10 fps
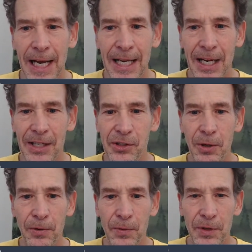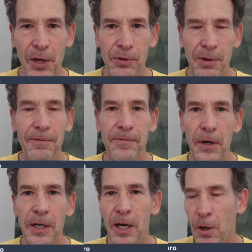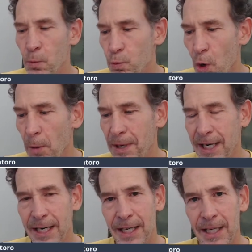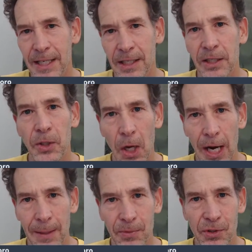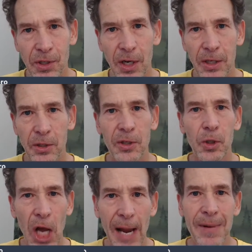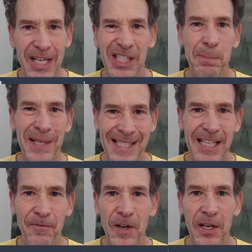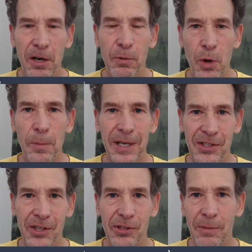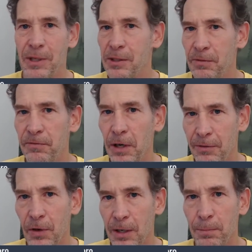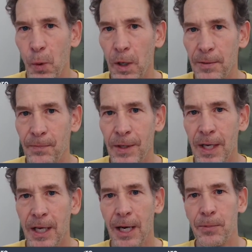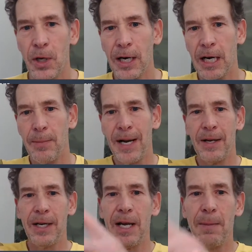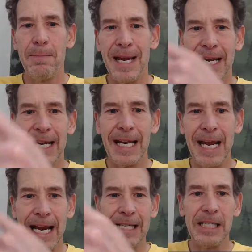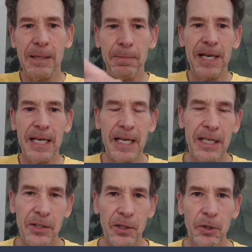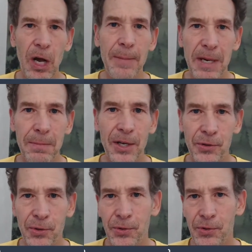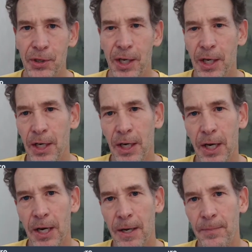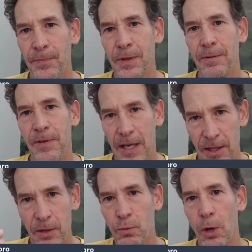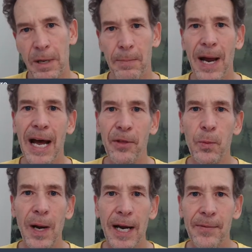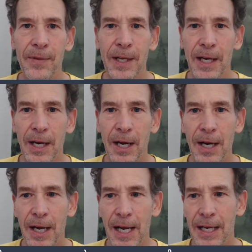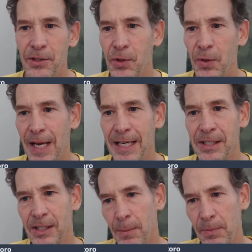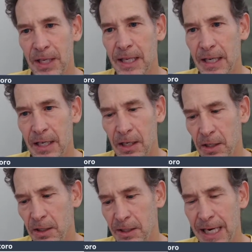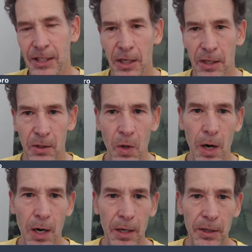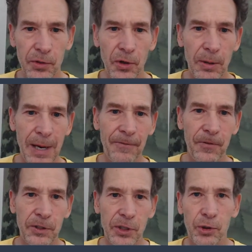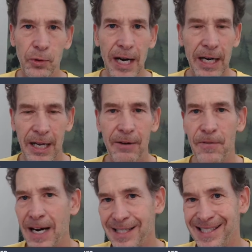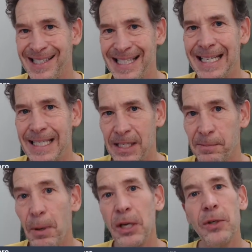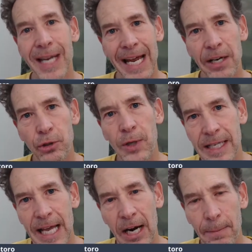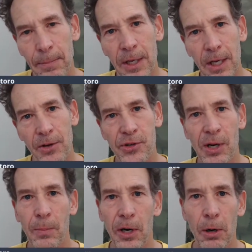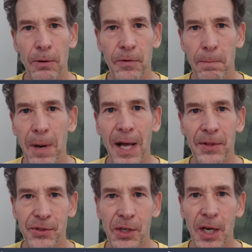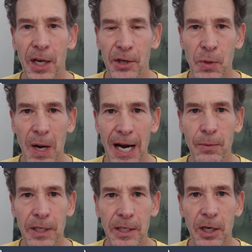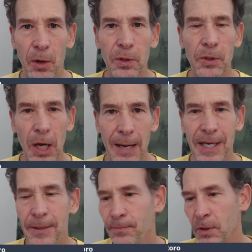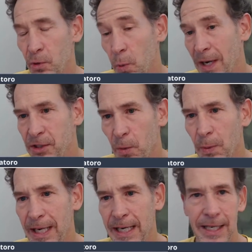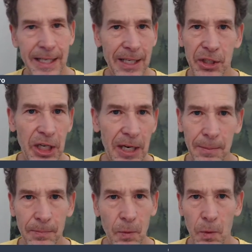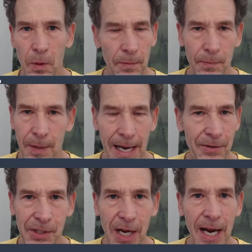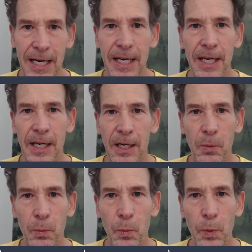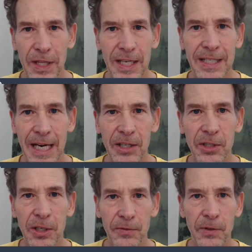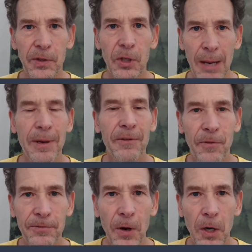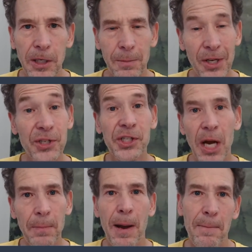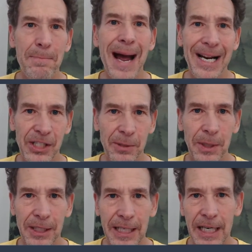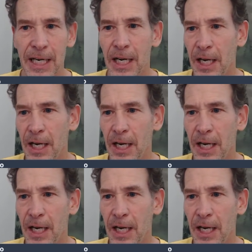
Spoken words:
And so those are very aerobic climbs. Your climbing specific aerobic system is very, very important. I'm talking about making ATP in your climbing muscles via the aerobic pathway. And so that's something that takes a long-term effort to train, in fact, seasons, but you can train that up somewhat over months. So I would go climbing twice a week in the gym or outside with the intention of climbing for volume, sub-maximally.